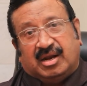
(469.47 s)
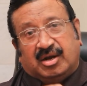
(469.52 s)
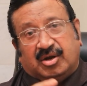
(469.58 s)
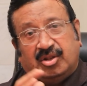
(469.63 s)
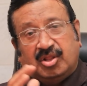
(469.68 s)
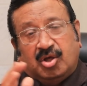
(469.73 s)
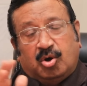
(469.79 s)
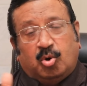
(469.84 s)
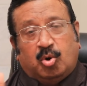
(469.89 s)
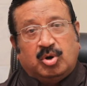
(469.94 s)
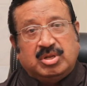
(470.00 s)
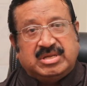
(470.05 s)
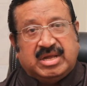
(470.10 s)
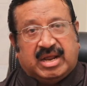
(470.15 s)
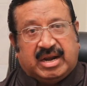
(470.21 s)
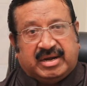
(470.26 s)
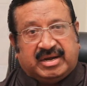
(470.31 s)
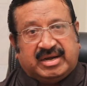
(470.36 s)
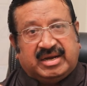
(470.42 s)
And the whole
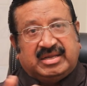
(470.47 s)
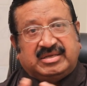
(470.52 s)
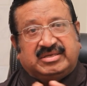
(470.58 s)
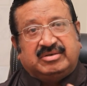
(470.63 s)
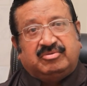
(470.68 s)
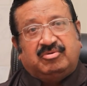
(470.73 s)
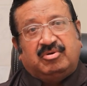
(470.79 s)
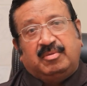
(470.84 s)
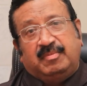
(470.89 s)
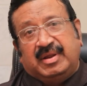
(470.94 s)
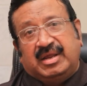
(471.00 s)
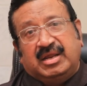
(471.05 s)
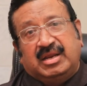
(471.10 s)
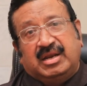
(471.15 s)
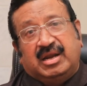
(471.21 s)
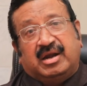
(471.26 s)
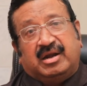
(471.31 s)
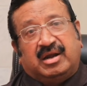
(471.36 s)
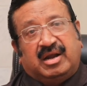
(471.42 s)
generation will
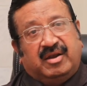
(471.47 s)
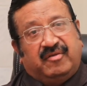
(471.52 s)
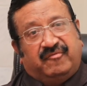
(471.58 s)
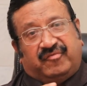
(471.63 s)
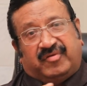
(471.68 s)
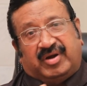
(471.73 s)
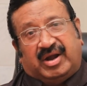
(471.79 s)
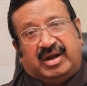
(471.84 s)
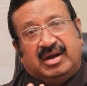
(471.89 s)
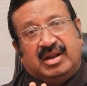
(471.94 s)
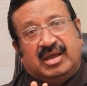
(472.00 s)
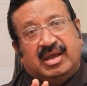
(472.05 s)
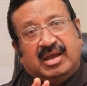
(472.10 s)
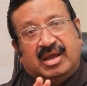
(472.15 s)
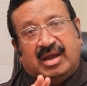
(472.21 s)
be a little different